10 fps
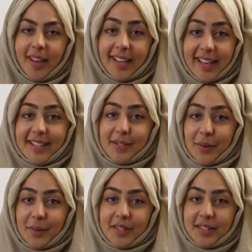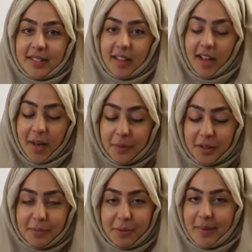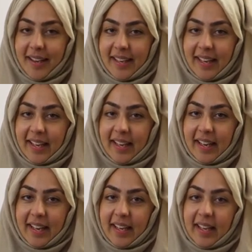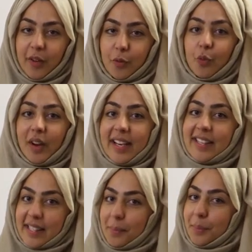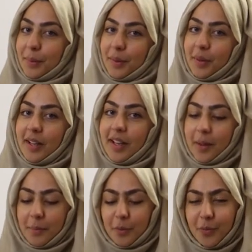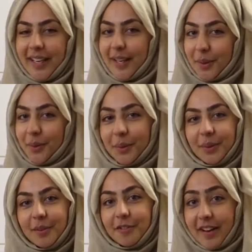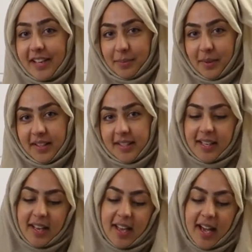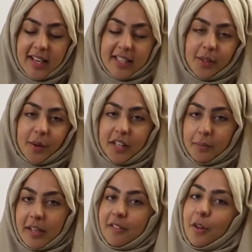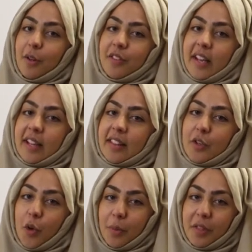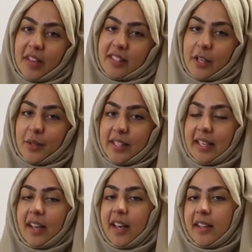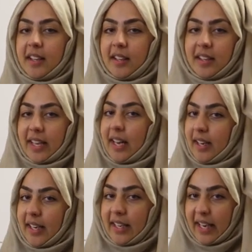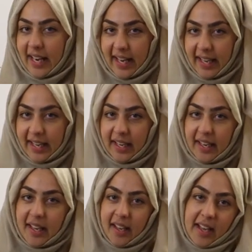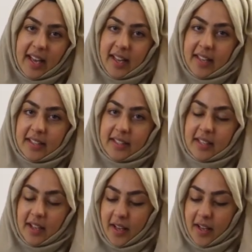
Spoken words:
Okay, so I'm going to be making a really simple but really cool face mask, and it's not going to be involving the normal things that you see like kaolin clay and